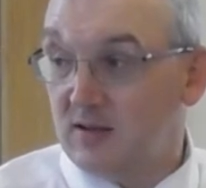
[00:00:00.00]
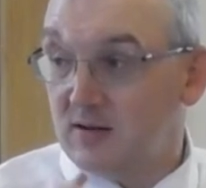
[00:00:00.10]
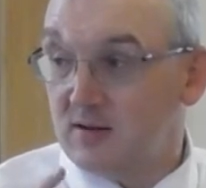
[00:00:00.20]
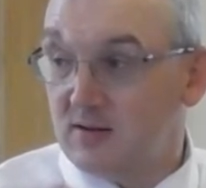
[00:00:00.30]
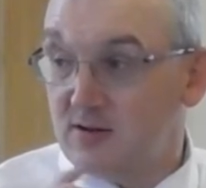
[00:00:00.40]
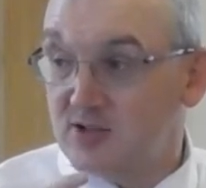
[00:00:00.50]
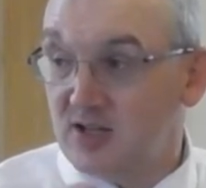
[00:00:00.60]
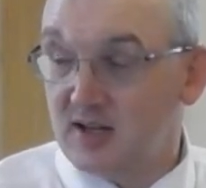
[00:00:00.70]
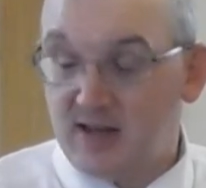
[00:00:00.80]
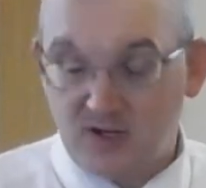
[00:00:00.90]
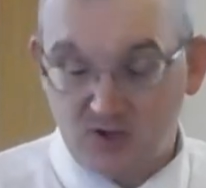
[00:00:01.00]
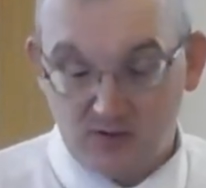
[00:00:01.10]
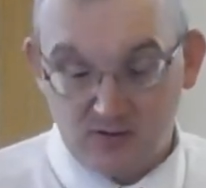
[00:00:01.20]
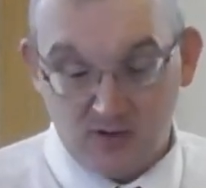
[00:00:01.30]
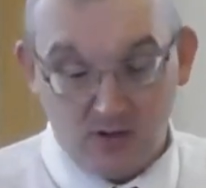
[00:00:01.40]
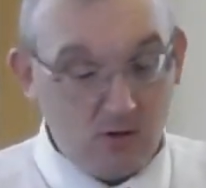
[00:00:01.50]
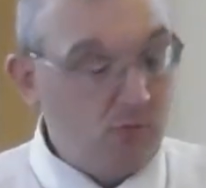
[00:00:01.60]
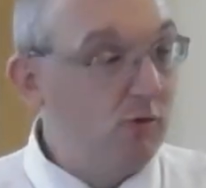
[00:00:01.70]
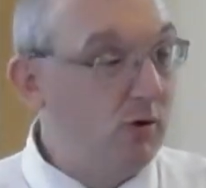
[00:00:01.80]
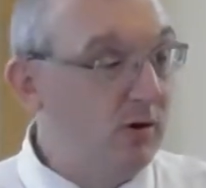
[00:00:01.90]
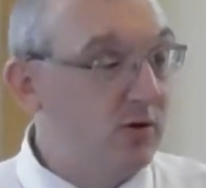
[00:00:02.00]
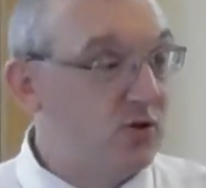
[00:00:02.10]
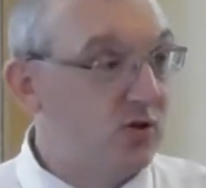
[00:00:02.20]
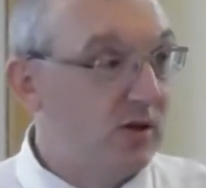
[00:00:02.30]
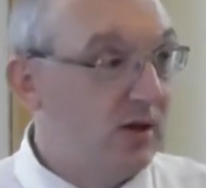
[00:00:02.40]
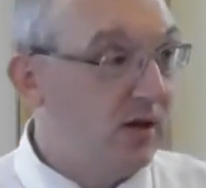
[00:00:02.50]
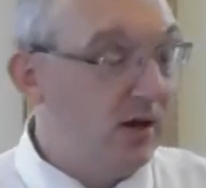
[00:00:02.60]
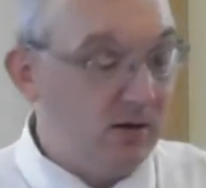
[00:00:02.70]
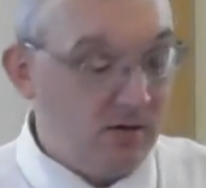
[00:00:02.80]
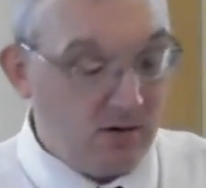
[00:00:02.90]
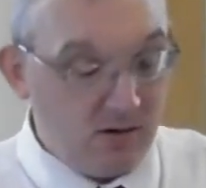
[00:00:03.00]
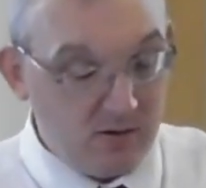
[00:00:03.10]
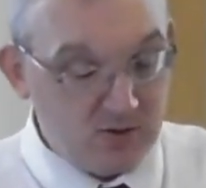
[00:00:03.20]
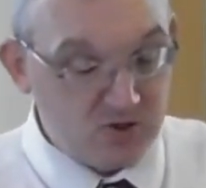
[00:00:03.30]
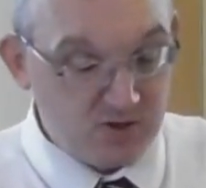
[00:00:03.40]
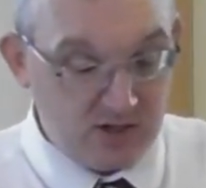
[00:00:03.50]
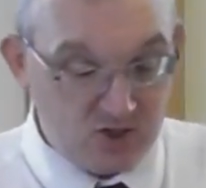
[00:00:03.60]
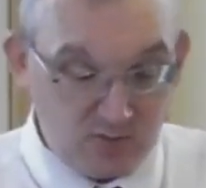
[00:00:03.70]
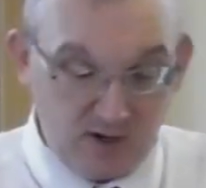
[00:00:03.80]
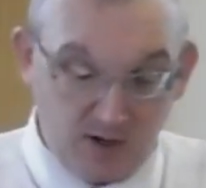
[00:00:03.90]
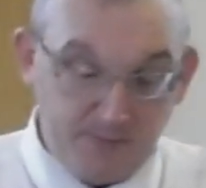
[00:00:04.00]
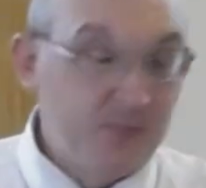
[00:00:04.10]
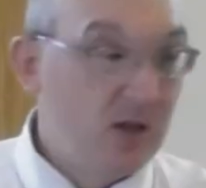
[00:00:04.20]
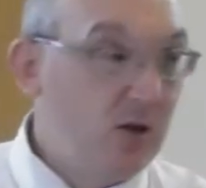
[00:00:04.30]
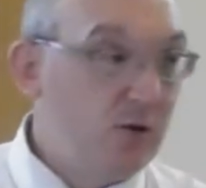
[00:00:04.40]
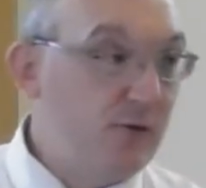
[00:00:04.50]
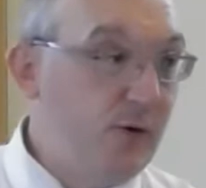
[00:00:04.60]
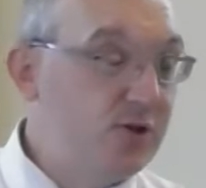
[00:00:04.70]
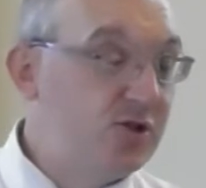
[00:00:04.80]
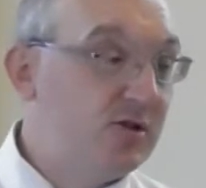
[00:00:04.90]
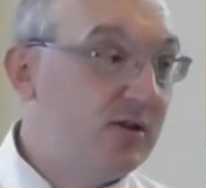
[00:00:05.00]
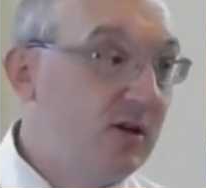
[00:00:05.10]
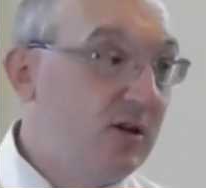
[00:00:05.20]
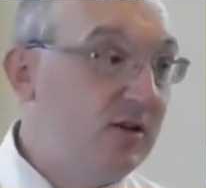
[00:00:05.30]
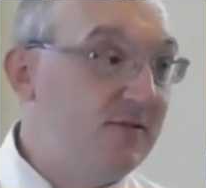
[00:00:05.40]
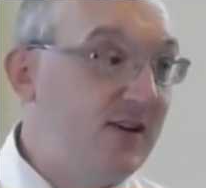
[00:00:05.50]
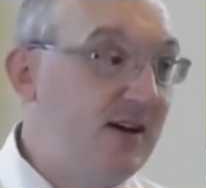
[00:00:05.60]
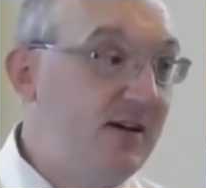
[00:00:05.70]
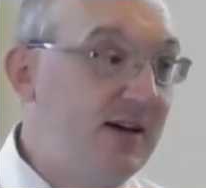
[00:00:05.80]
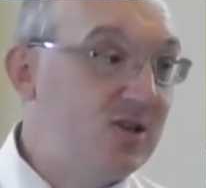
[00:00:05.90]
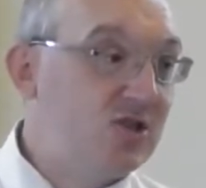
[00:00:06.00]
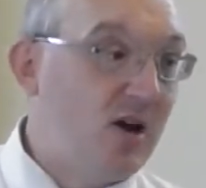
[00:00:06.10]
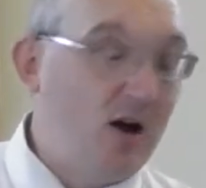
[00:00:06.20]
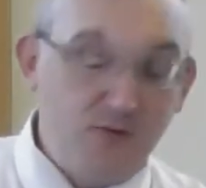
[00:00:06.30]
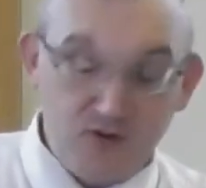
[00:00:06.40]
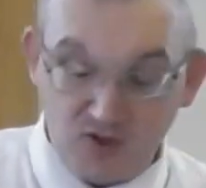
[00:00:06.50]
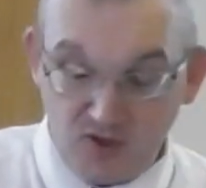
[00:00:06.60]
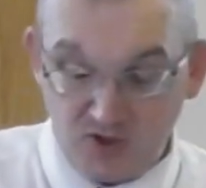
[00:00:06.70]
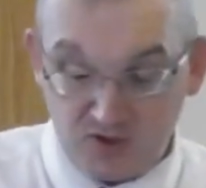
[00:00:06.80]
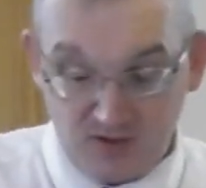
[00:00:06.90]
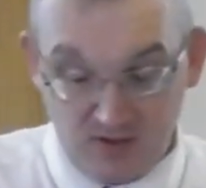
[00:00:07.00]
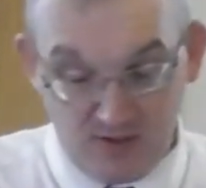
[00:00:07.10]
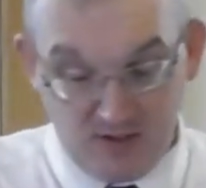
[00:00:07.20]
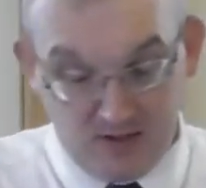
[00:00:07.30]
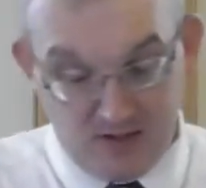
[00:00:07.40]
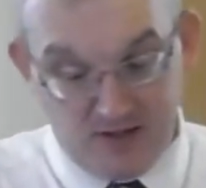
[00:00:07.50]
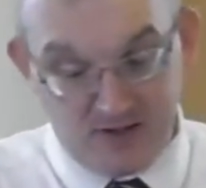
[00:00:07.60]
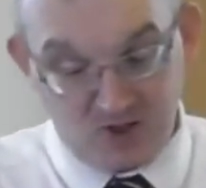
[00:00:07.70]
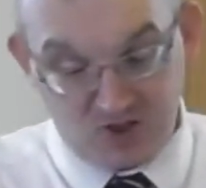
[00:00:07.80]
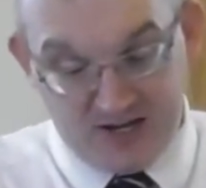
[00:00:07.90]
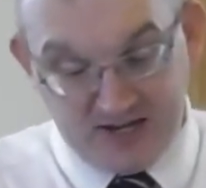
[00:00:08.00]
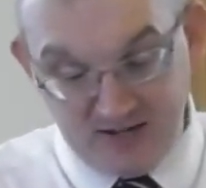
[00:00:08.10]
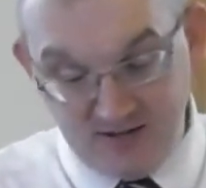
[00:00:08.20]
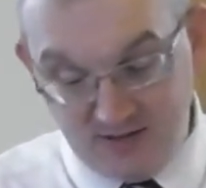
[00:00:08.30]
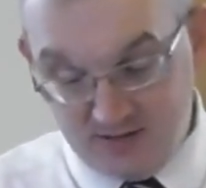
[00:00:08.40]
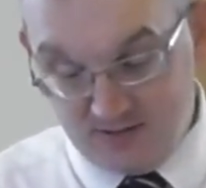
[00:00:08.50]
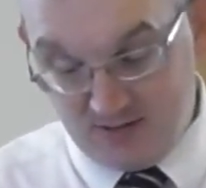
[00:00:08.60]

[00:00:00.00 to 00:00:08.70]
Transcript: There's the connection. Rulers in God's Israel. First, the various offices, and second, the